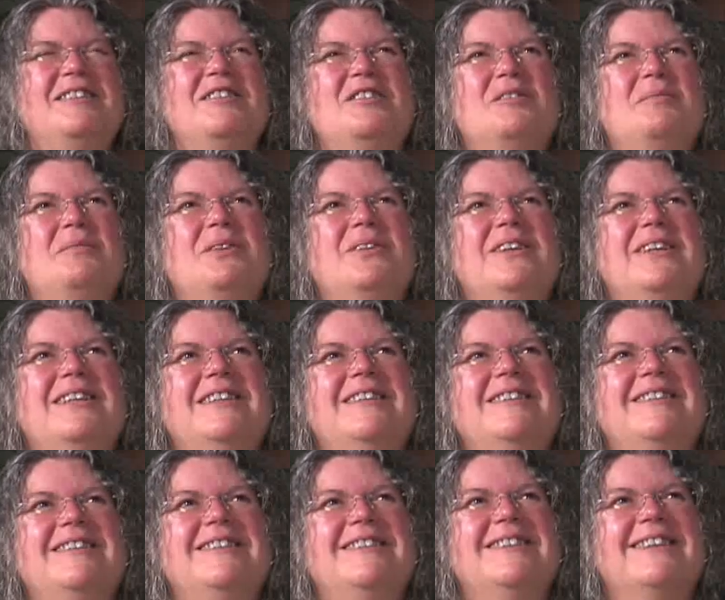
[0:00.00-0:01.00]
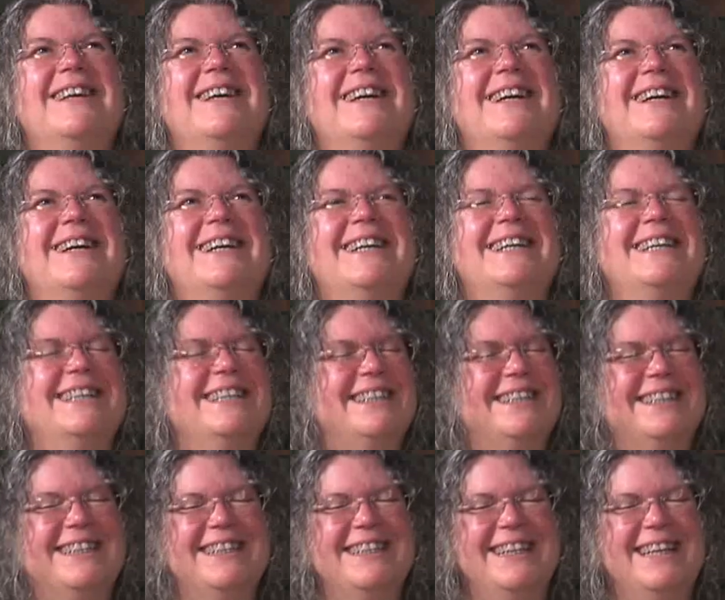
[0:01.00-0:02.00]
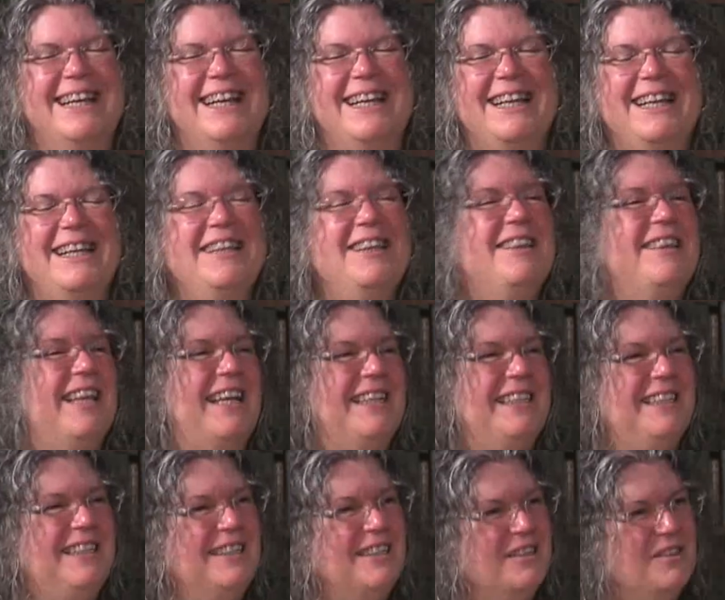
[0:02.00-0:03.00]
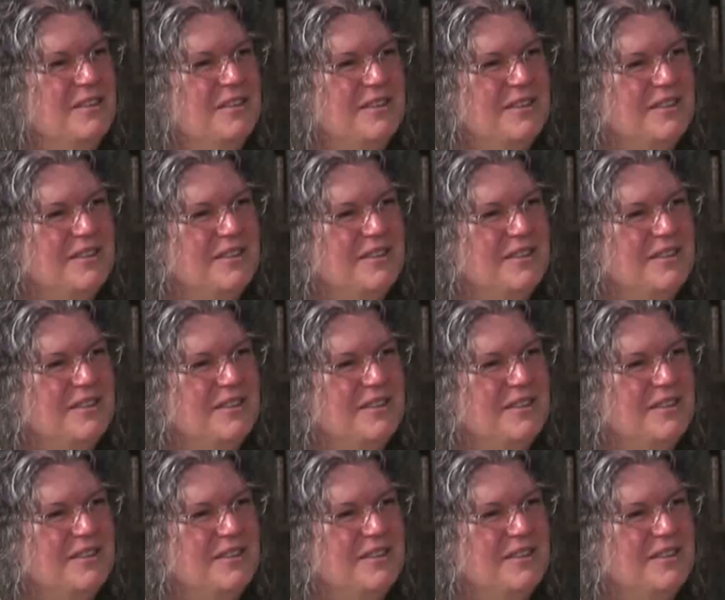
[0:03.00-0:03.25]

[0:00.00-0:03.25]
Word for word: experience. Uh, Thank you.